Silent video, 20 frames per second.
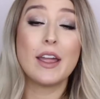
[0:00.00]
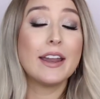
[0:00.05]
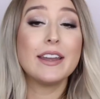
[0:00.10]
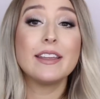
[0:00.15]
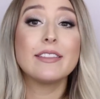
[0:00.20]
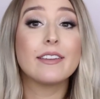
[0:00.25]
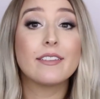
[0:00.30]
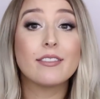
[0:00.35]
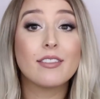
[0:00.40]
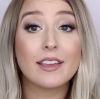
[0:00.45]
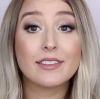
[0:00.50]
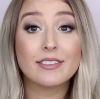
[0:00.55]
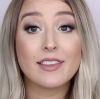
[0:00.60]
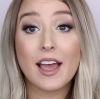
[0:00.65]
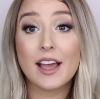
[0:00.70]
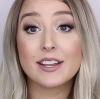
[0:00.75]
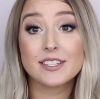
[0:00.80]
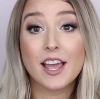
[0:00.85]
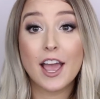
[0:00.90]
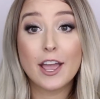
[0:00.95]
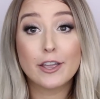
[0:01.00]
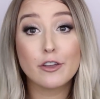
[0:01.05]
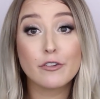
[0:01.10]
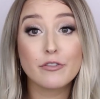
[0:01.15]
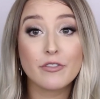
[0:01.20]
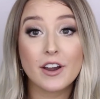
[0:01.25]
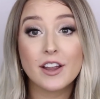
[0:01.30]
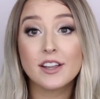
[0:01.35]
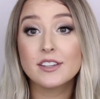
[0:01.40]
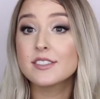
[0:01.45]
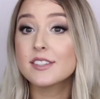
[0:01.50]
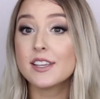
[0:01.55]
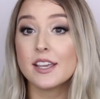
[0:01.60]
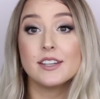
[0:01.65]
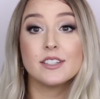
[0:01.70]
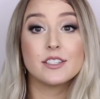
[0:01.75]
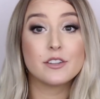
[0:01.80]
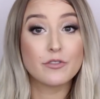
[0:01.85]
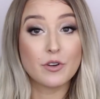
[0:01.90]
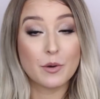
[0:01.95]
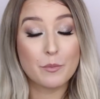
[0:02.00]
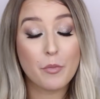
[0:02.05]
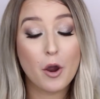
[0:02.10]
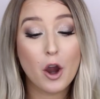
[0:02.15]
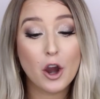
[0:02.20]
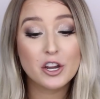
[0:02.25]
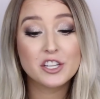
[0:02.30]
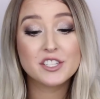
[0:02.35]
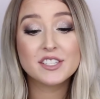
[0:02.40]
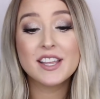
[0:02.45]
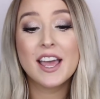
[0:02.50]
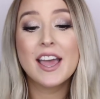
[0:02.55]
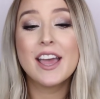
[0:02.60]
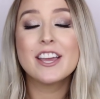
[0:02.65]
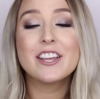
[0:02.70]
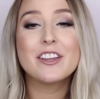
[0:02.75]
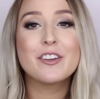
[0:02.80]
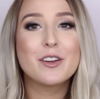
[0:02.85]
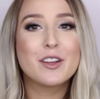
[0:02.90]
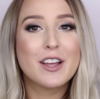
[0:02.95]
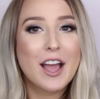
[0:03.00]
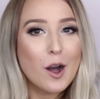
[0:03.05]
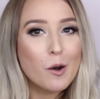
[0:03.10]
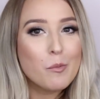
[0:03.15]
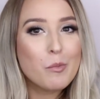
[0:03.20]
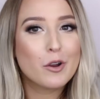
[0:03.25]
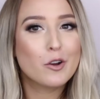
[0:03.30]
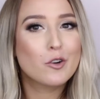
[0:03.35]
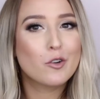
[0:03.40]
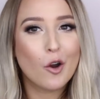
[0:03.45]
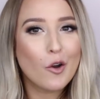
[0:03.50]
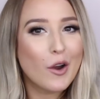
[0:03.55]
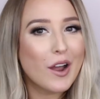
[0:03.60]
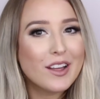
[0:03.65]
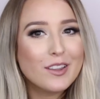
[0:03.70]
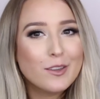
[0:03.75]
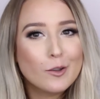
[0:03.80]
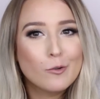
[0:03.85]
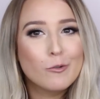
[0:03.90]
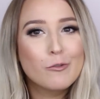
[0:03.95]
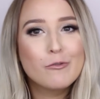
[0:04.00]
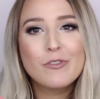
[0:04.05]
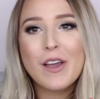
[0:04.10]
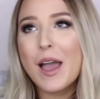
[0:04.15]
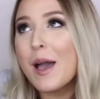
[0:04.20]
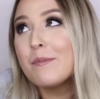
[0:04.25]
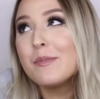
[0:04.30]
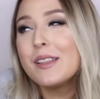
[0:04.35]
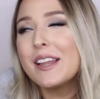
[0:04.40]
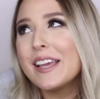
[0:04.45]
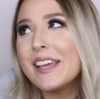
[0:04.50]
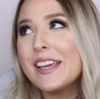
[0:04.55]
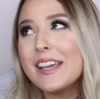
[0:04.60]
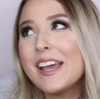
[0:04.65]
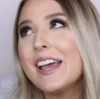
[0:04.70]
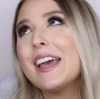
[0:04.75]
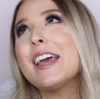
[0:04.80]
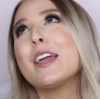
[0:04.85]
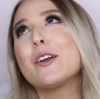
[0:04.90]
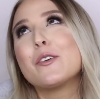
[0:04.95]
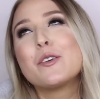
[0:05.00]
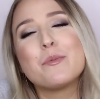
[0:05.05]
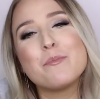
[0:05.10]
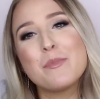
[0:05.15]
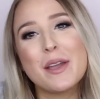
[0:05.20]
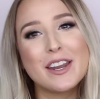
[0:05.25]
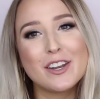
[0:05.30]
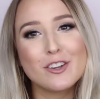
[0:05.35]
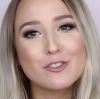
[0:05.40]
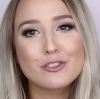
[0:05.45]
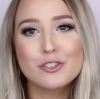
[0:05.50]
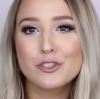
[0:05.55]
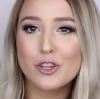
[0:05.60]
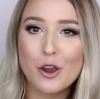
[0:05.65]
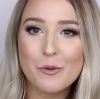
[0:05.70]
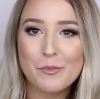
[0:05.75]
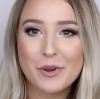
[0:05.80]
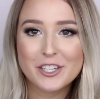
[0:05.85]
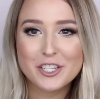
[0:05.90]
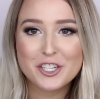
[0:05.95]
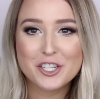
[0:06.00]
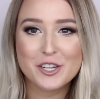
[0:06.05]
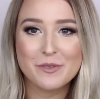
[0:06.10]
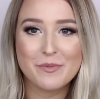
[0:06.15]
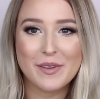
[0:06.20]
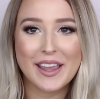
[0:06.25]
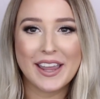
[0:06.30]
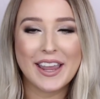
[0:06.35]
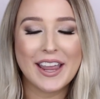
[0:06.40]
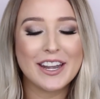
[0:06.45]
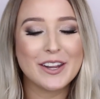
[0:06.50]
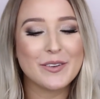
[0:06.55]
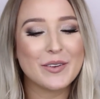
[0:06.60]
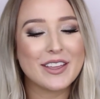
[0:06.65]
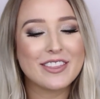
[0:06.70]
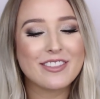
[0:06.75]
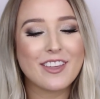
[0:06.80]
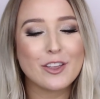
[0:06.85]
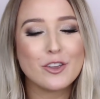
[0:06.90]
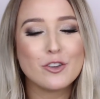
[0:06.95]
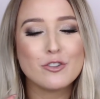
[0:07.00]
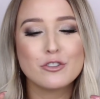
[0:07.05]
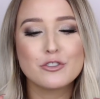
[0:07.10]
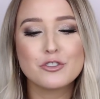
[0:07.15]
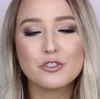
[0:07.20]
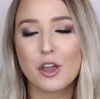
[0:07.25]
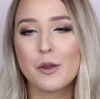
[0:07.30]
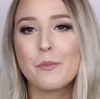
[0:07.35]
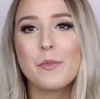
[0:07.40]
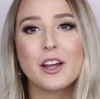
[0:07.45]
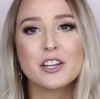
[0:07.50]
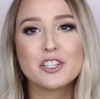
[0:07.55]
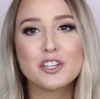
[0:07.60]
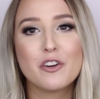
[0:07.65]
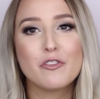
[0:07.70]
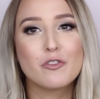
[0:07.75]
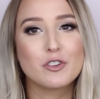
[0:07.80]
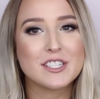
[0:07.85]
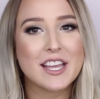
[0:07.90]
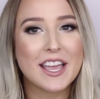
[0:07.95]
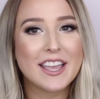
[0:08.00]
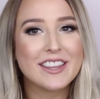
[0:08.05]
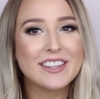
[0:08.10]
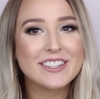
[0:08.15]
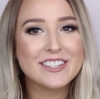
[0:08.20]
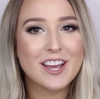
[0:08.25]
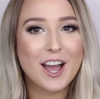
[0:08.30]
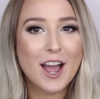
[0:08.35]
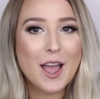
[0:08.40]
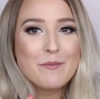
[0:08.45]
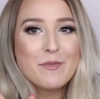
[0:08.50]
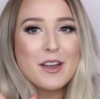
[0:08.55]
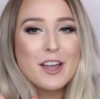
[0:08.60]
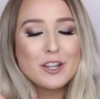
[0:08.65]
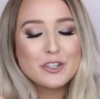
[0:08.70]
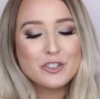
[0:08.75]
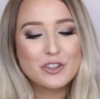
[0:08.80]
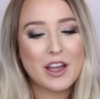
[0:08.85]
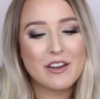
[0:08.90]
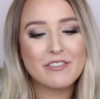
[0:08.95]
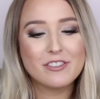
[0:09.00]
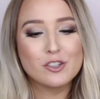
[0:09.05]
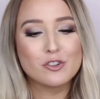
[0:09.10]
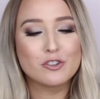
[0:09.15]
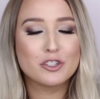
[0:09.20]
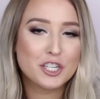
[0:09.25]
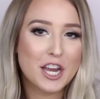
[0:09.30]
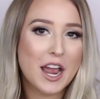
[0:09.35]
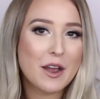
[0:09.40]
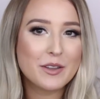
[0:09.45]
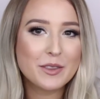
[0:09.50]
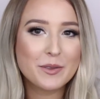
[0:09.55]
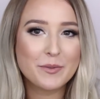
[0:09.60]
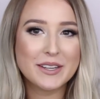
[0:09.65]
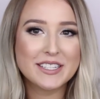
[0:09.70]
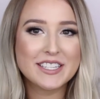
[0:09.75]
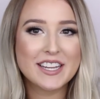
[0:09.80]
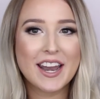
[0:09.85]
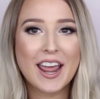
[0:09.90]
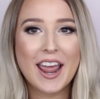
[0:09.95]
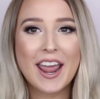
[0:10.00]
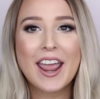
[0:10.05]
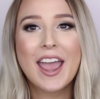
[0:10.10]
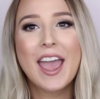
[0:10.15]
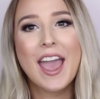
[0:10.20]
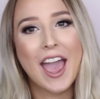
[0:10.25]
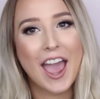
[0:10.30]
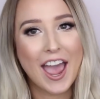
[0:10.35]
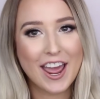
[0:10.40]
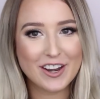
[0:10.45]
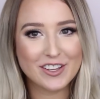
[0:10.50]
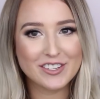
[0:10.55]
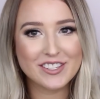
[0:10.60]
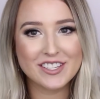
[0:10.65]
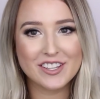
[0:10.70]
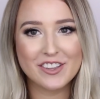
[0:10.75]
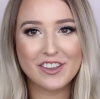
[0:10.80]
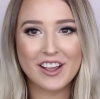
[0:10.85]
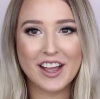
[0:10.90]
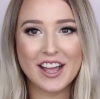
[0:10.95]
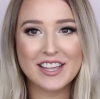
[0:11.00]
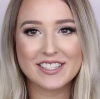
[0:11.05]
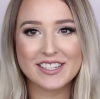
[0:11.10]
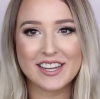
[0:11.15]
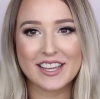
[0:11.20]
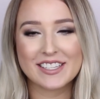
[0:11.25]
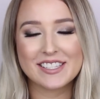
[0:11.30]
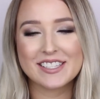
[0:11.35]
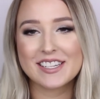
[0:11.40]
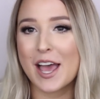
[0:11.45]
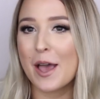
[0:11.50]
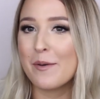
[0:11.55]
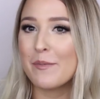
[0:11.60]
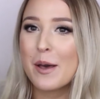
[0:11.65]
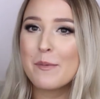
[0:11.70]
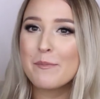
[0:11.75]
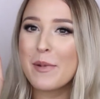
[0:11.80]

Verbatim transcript: anything like that, tag your friends in different posts, help grow our little family. It would mean so much to me. Anyway, thank you so much for taking the time to have a little chat with me today and I'll see you guys next time.